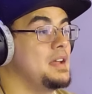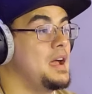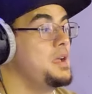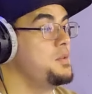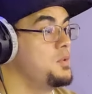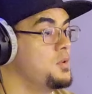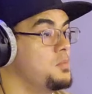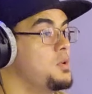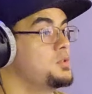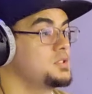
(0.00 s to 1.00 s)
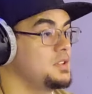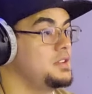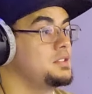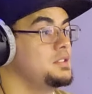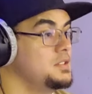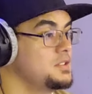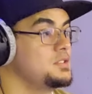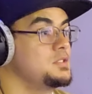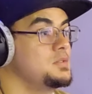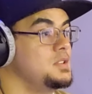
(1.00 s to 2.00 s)
I will most likely
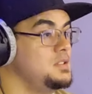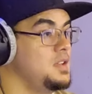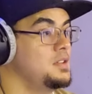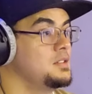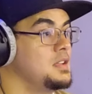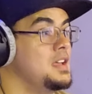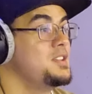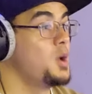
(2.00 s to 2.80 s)
listen to it again.